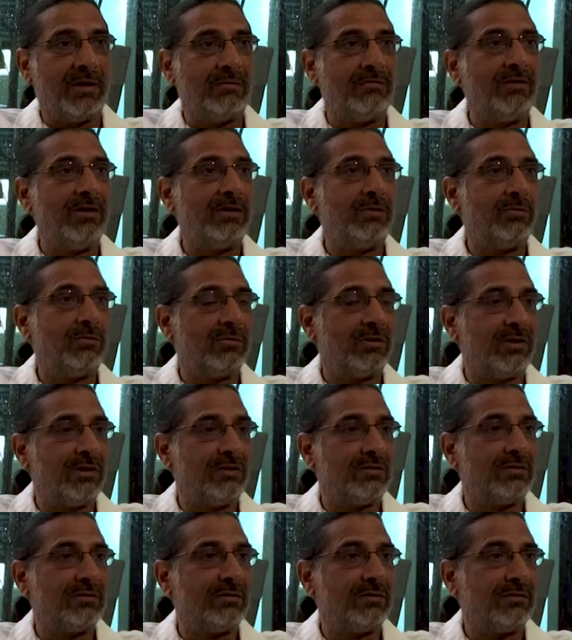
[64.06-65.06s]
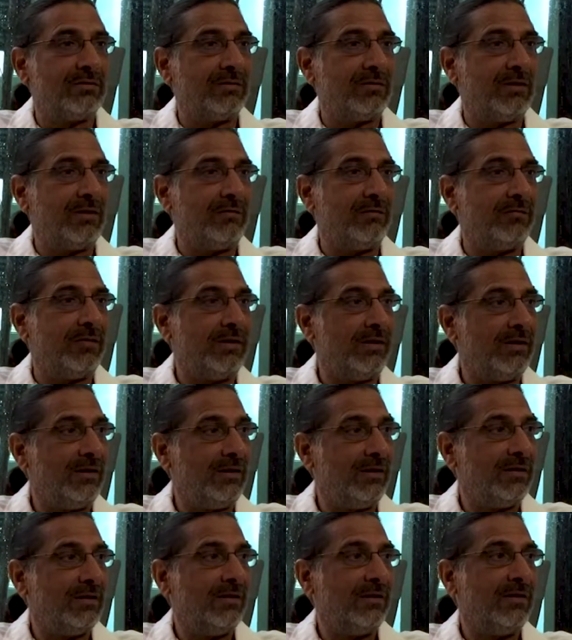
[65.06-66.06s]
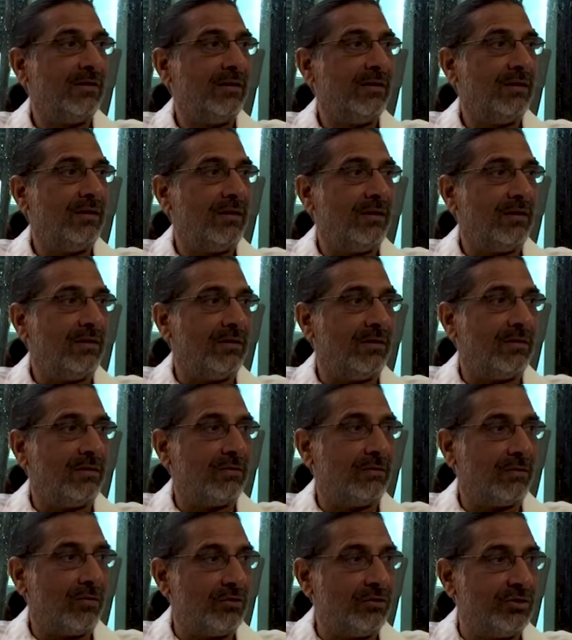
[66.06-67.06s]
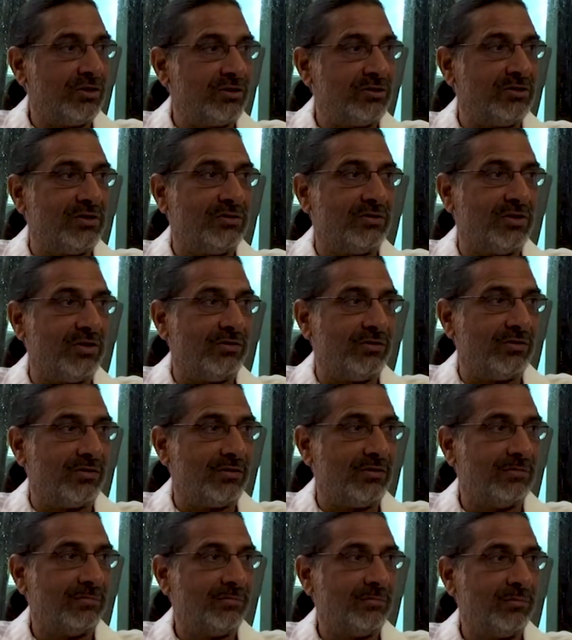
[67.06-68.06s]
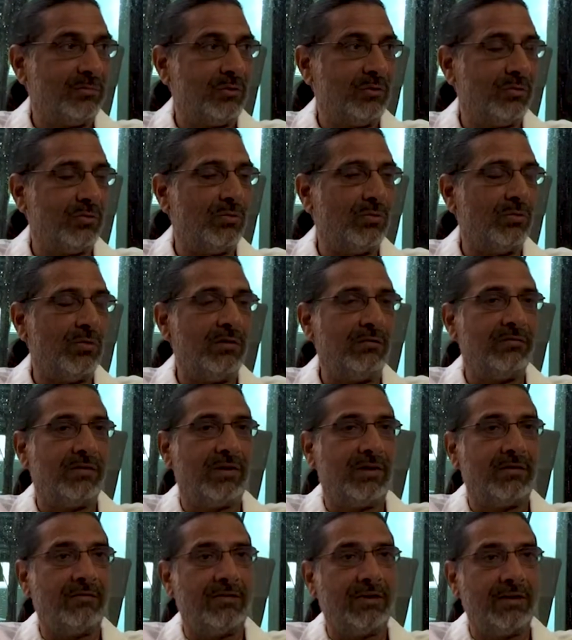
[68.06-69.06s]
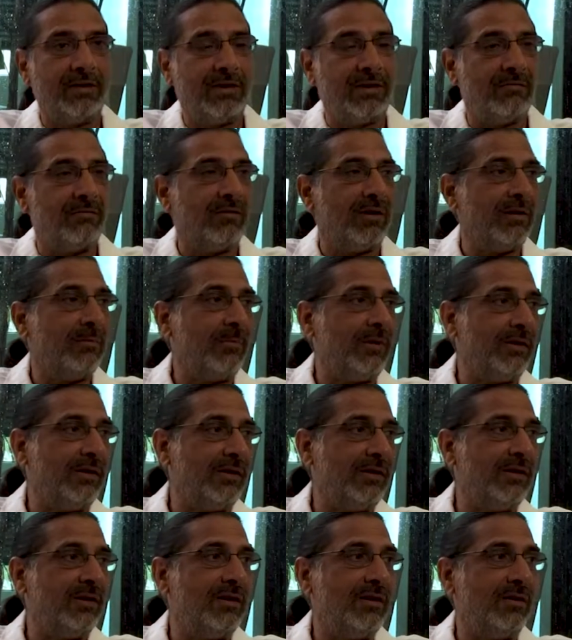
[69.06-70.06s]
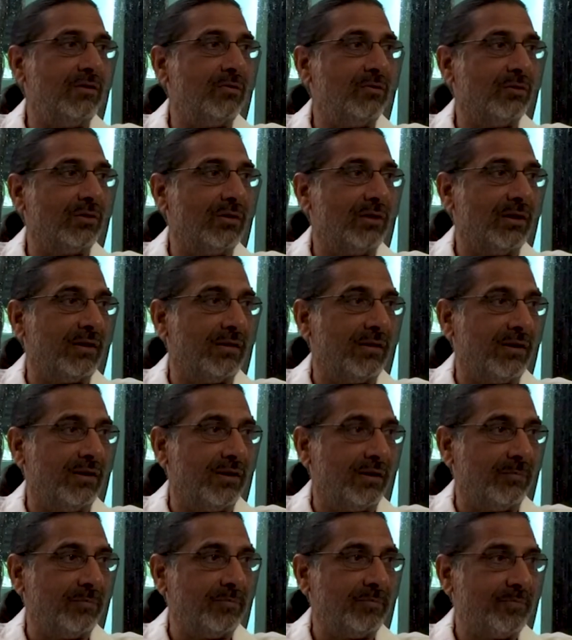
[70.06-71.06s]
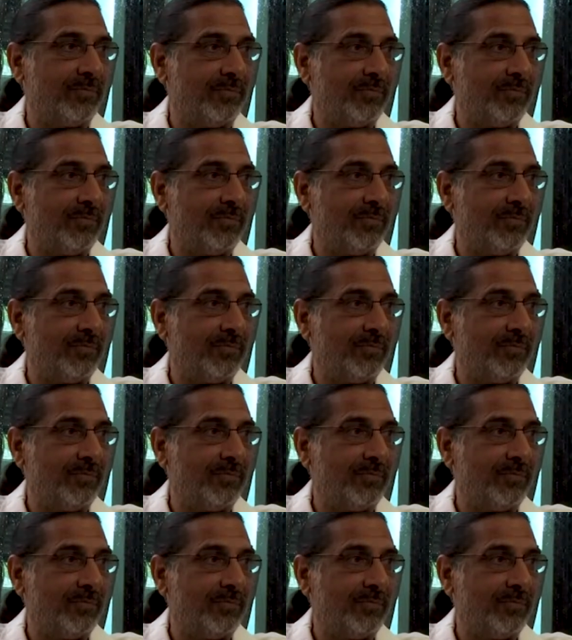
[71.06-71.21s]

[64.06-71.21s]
But we took this a very conscious decision to go in for a very environmentally green hotel at that time.